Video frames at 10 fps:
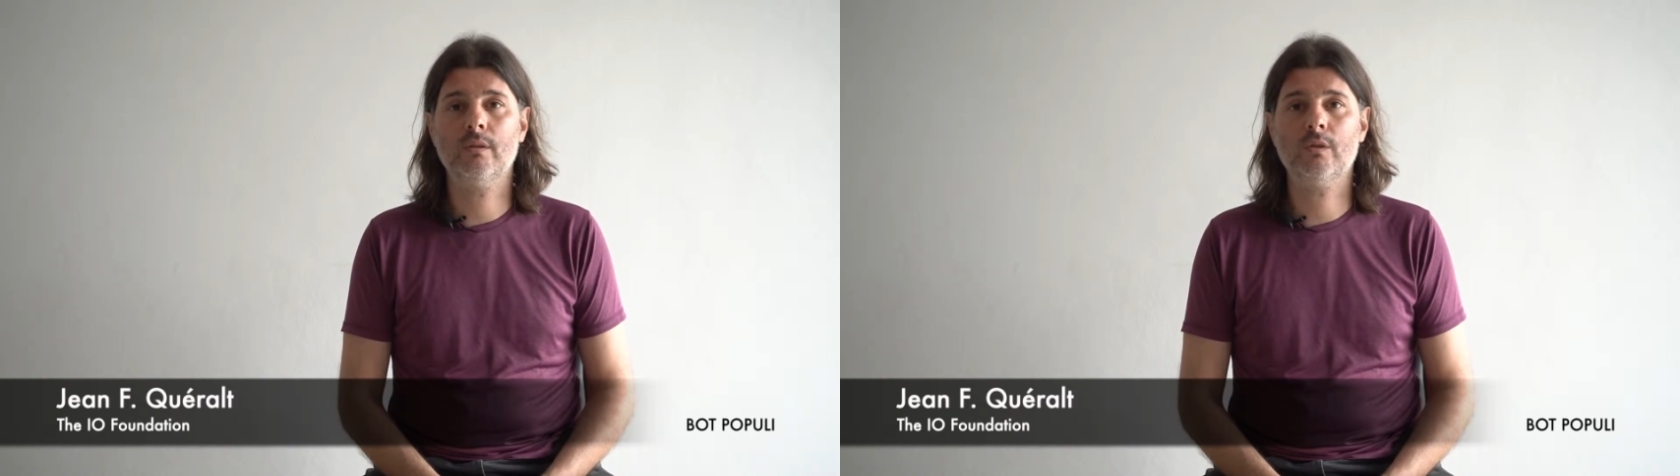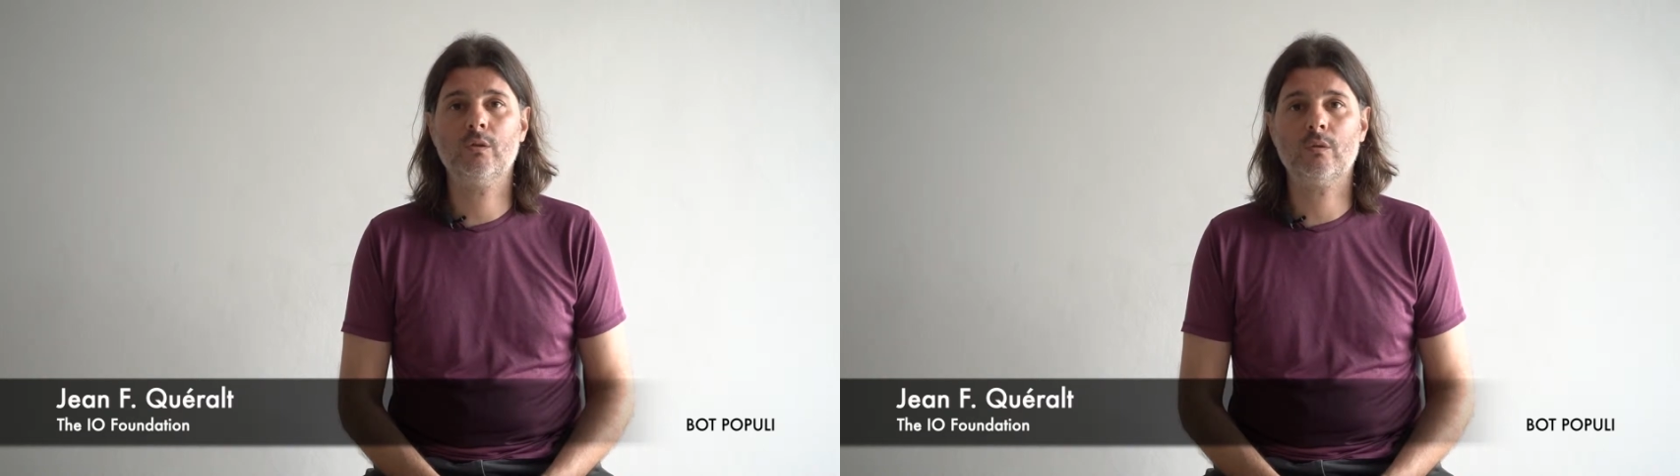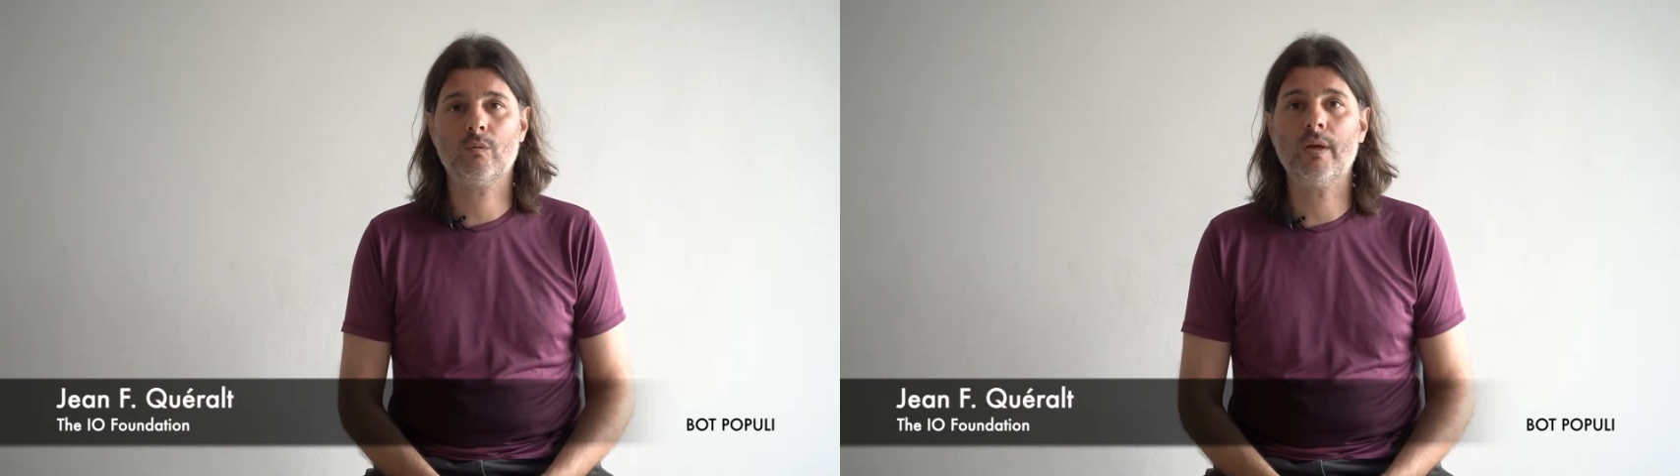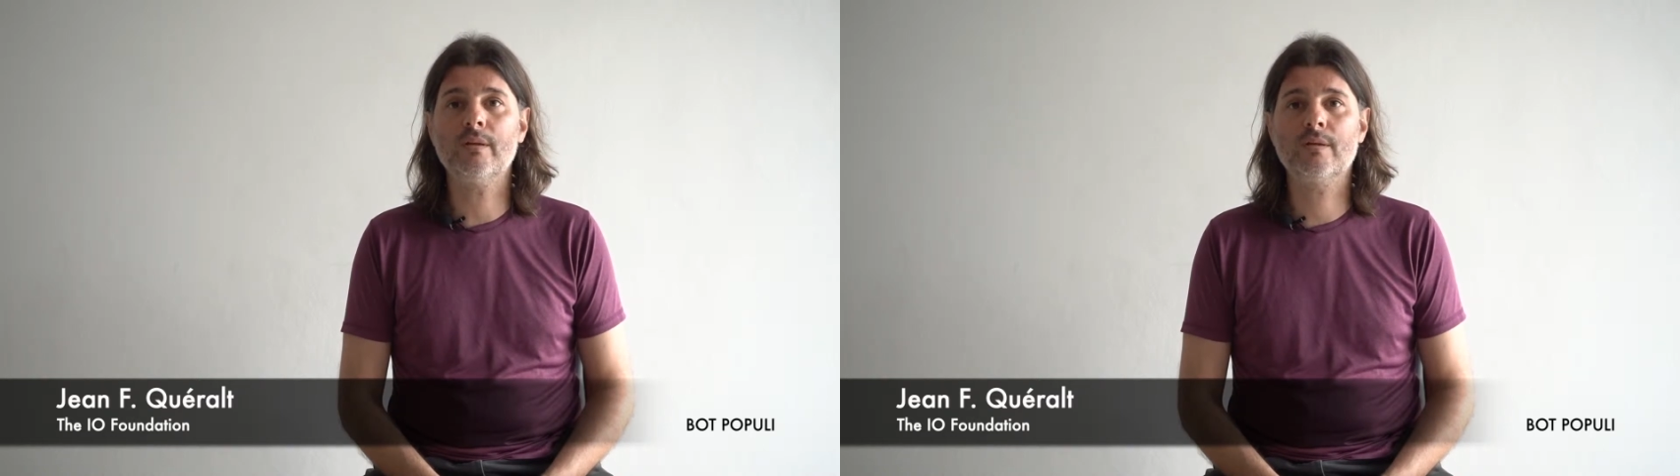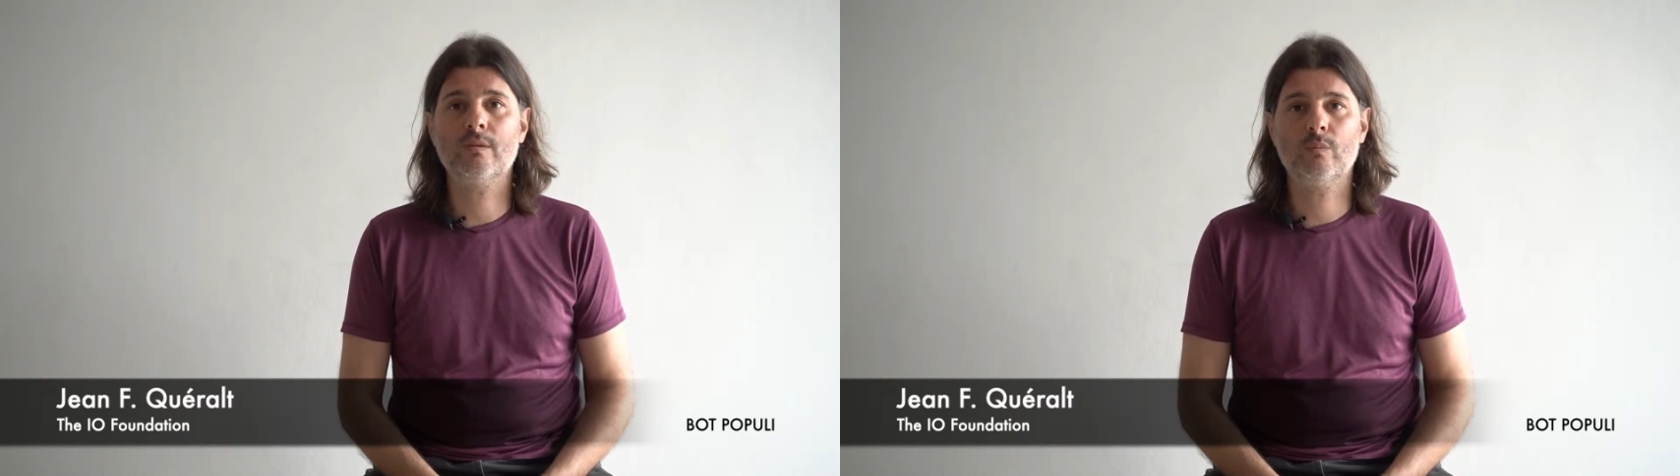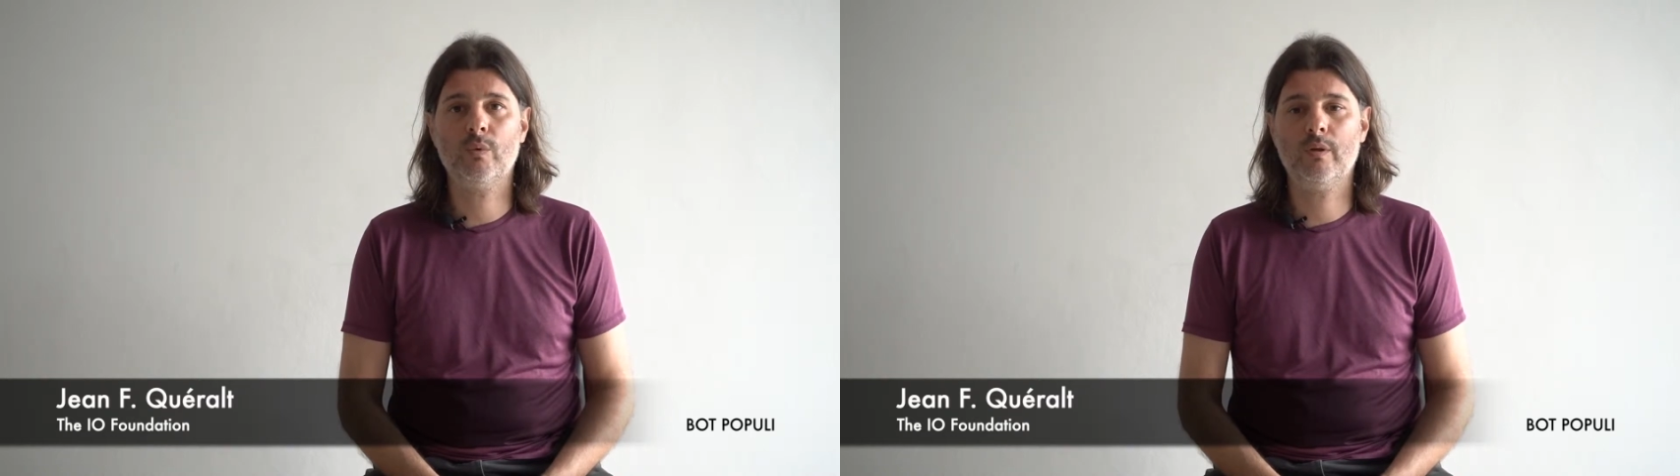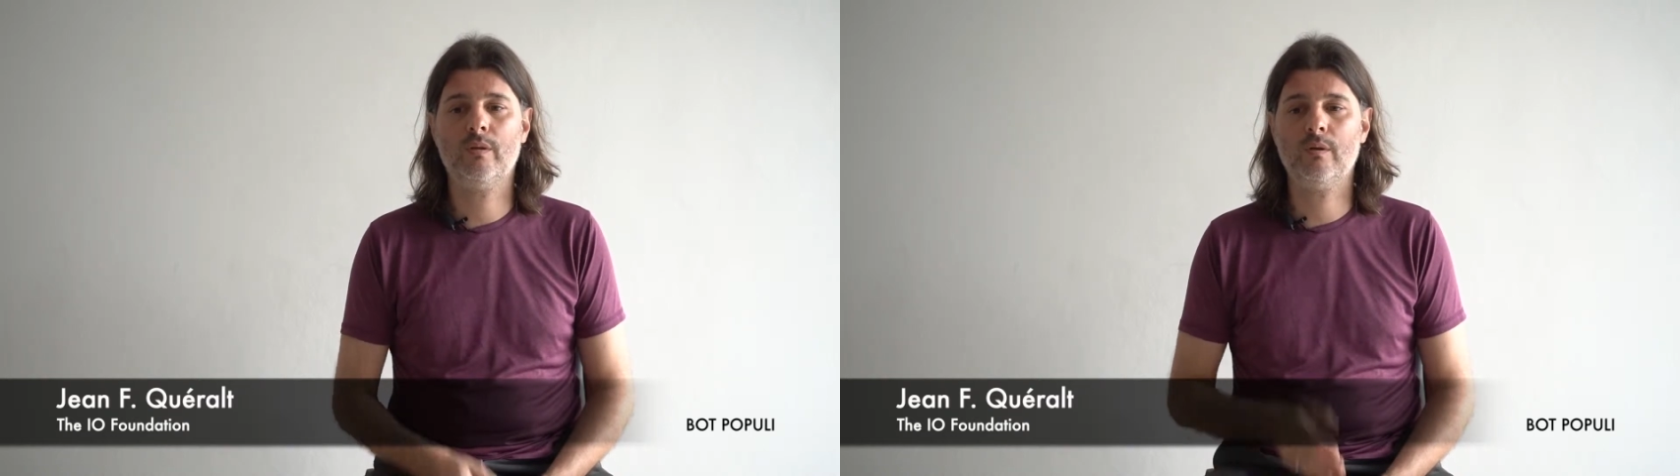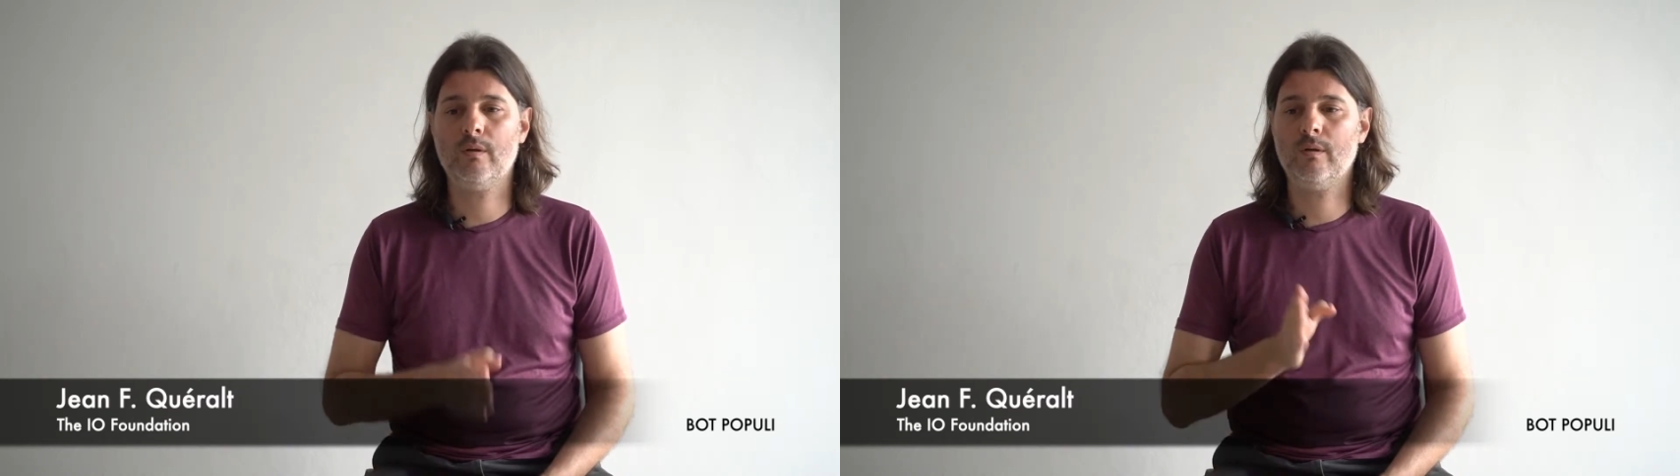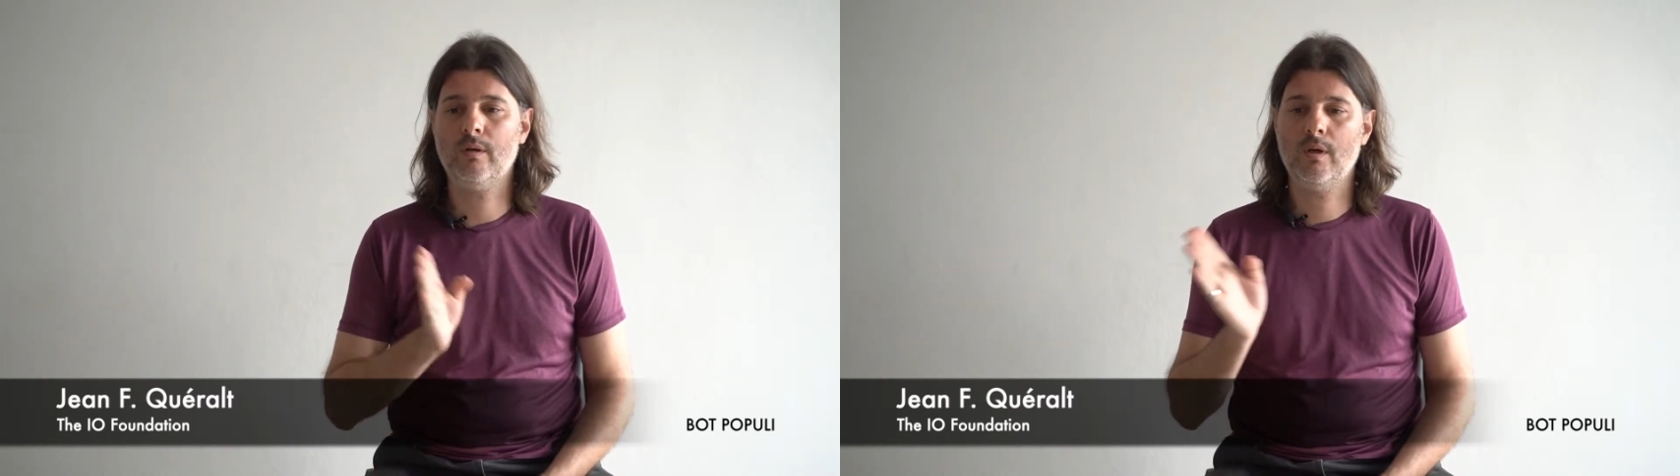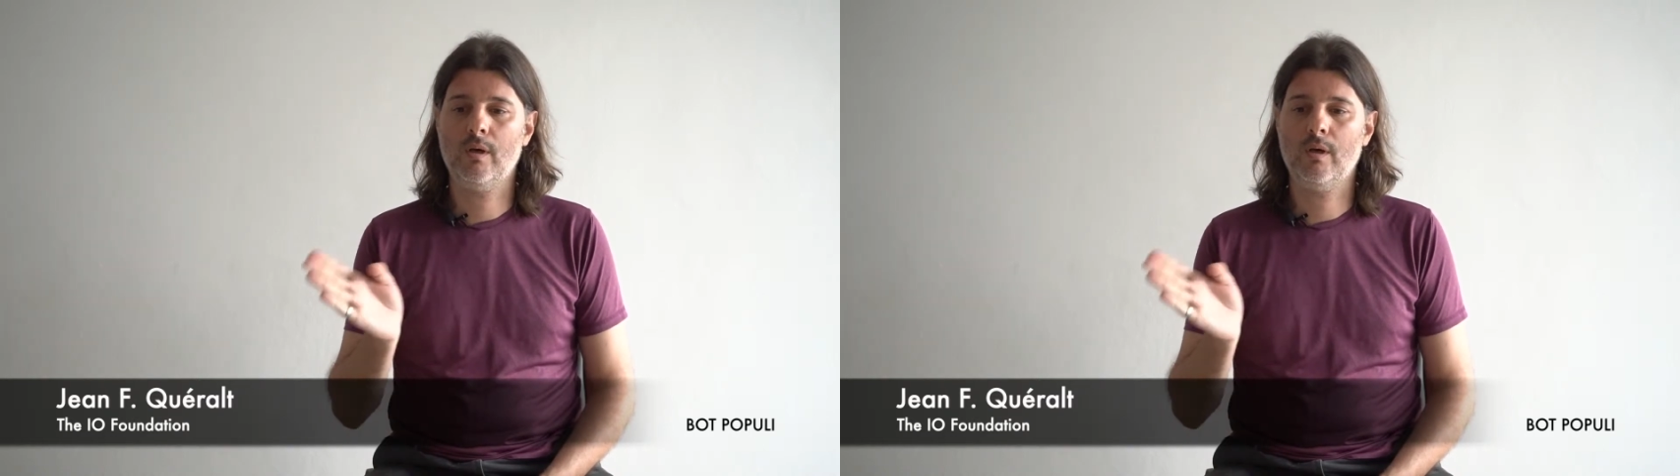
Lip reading: digital rights with a